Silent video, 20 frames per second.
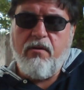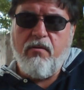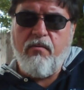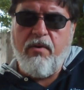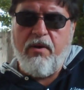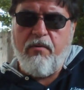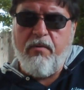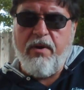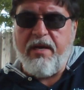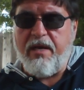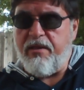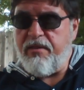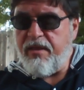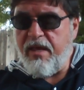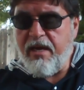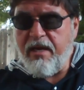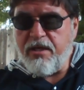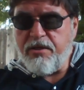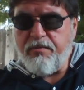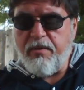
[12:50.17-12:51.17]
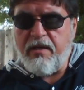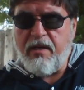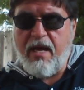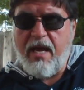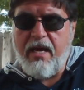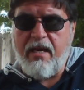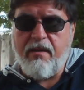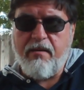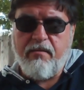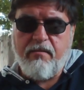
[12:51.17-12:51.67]
We can think as we
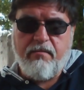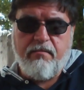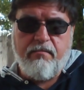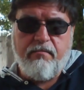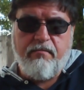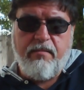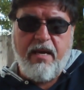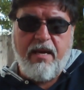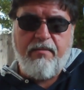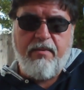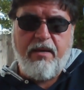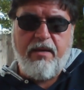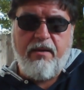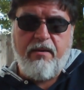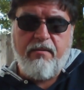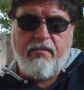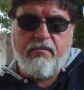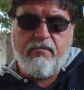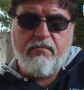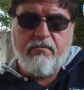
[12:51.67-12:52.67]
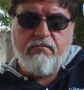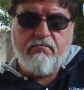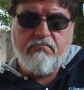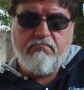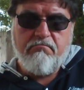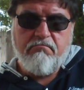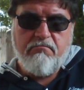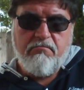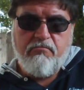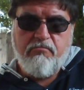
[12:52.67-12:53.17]
like, maybe
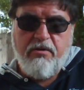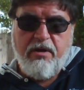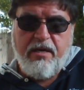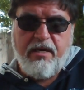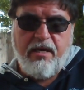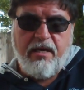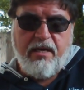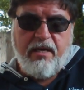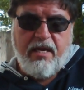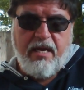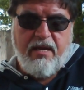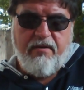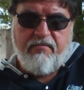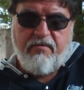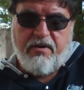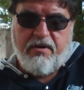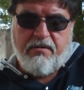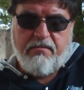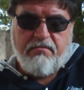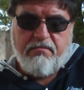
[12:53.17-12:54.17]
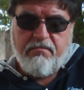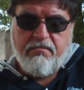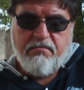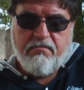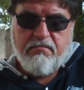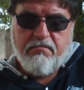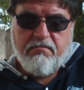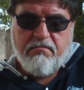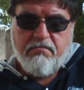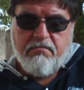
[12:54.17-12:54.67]
we can even
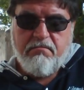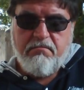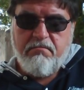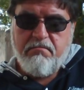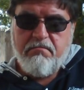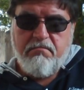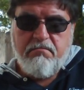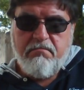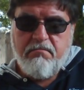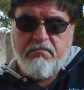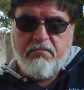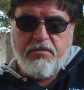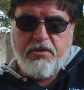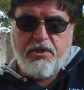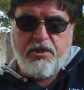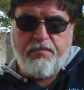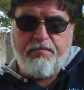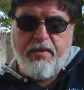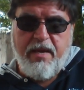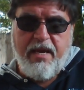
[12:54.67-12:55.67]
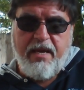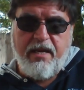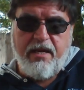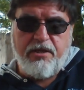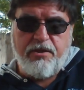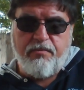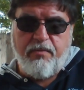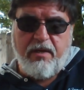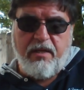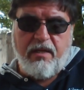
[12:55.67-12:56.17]
speak
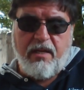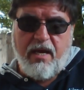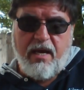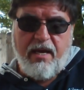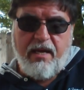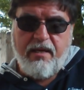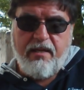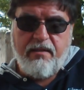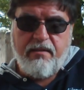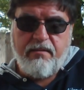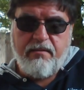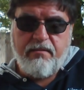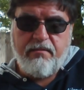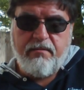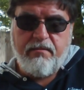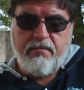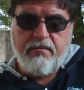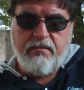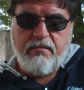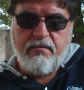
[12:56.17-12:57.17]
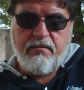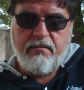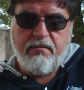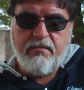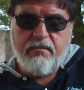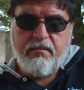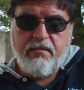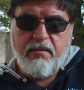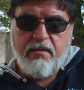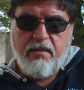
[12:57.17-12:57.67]
as we like,
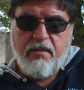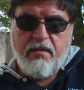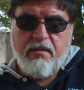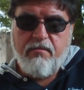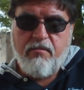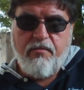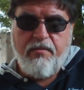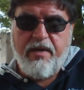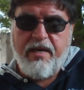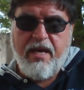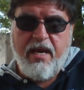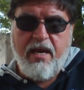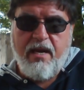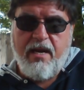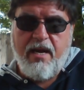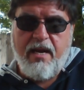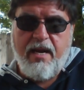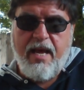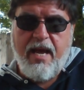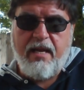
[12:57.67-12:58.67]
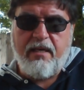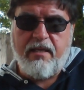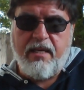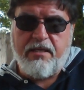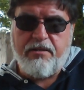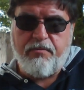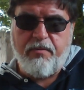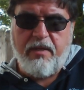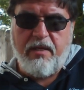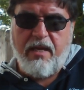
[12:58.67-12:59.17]
but we cannot act
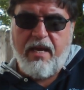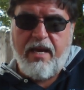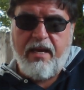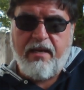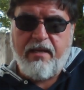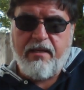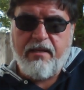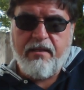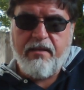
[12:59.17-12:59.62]
as we like